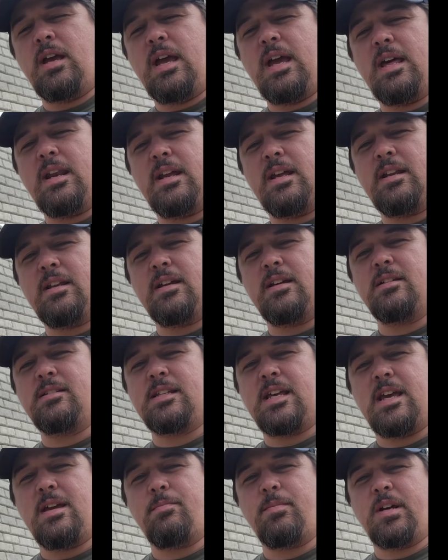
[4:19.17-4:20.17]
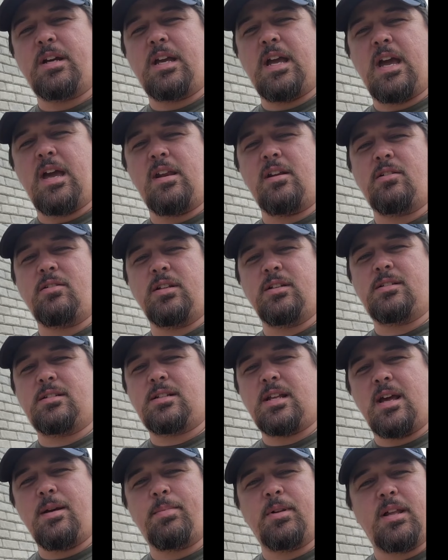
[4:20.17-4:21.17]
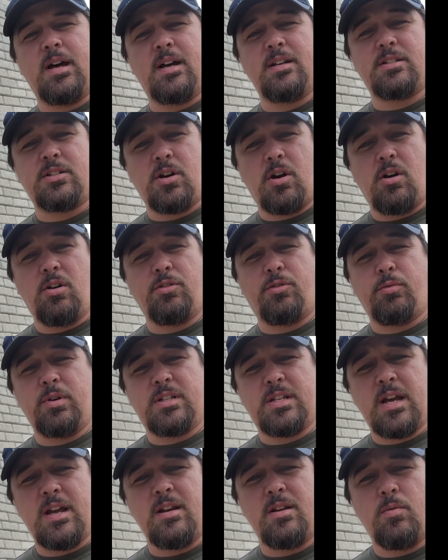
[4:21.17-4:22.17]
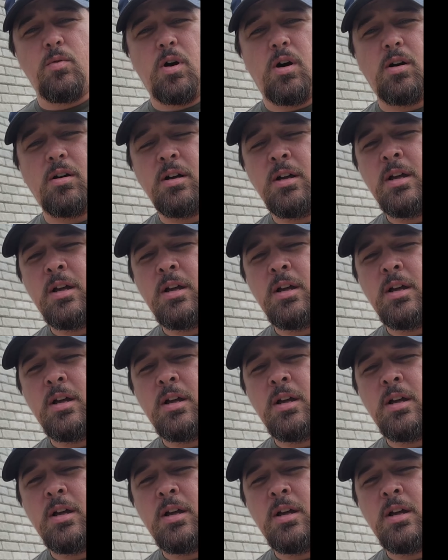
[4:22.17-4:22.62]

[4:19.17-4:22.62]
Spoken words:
and it is a mechanically stabilized earth retaining wall,